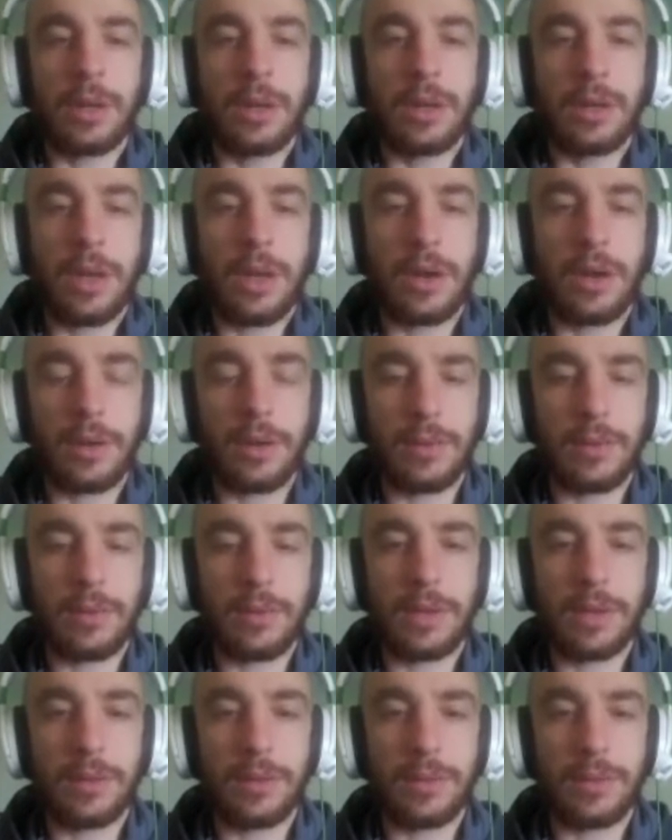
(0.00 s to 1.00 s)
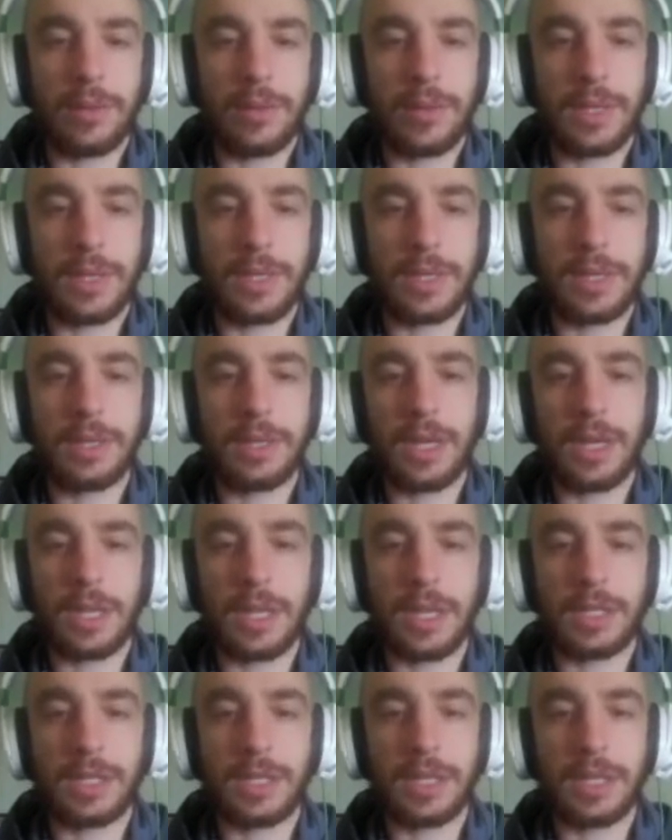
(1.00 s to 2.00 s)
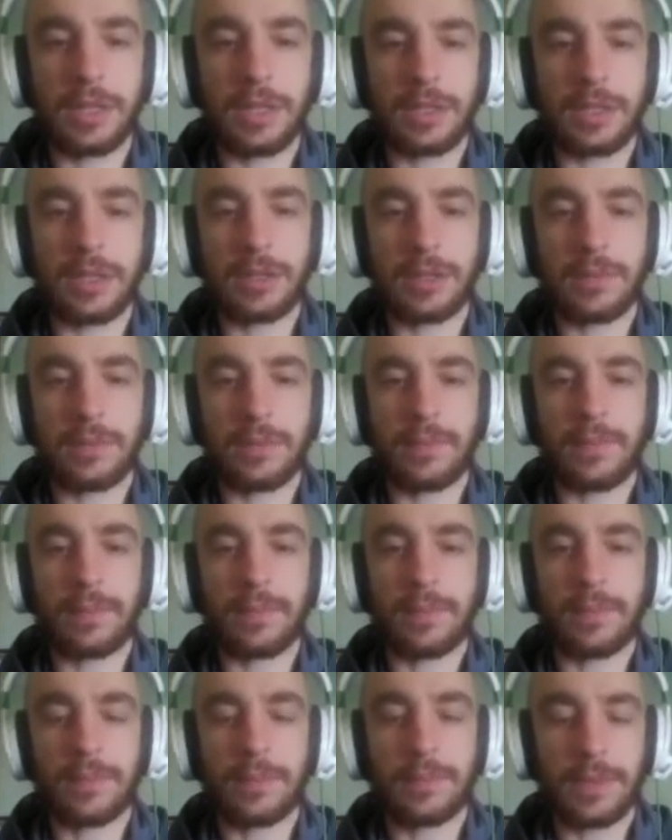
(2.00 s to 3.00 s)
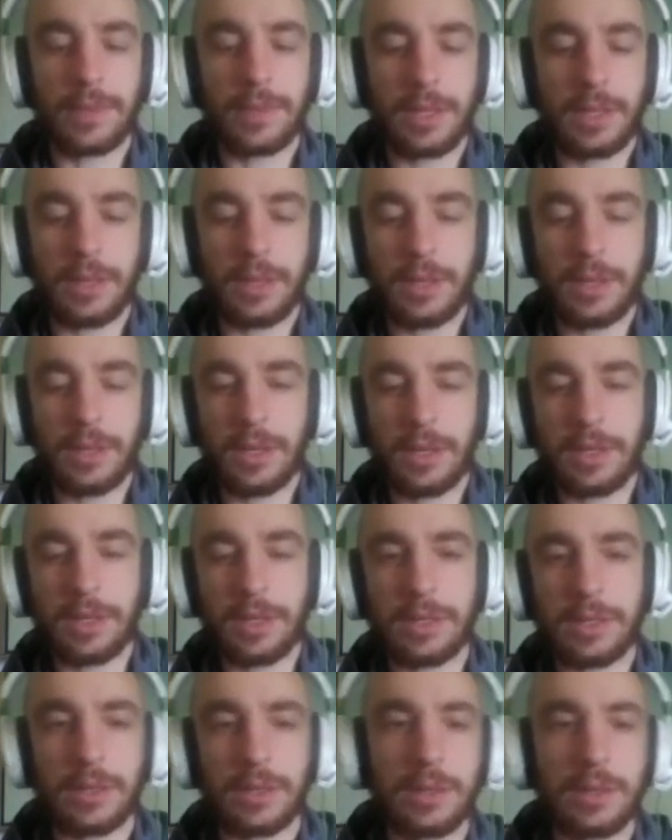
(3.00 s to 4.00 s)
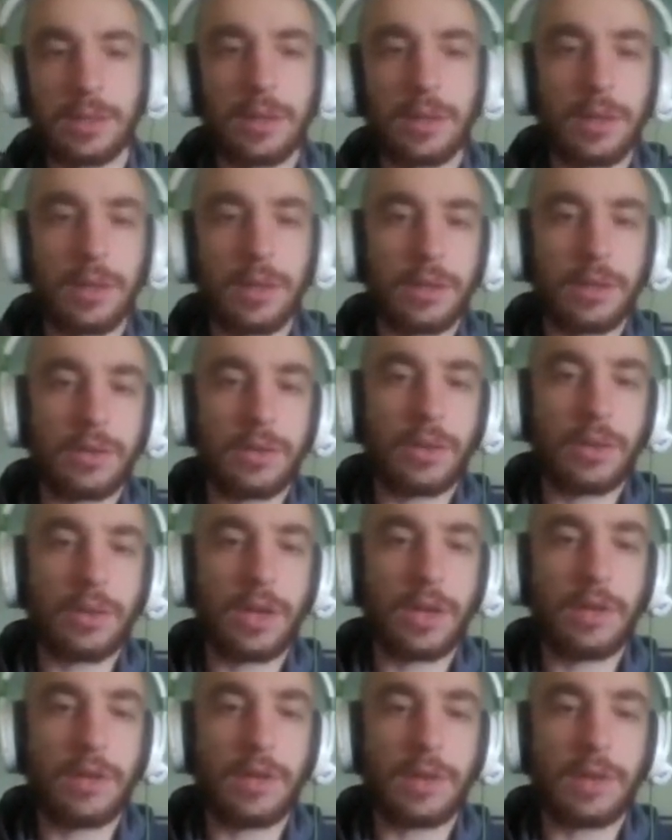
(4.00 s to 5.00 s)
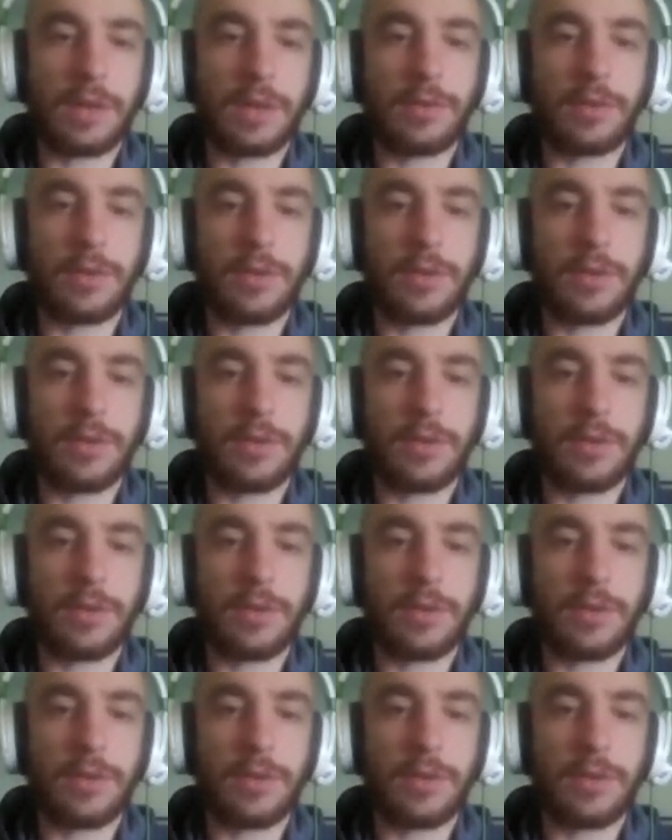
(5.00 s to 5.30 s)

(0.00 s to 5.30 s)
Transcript: Alright, well, then, yeah, let's take this. Yes. Took the knife and kept it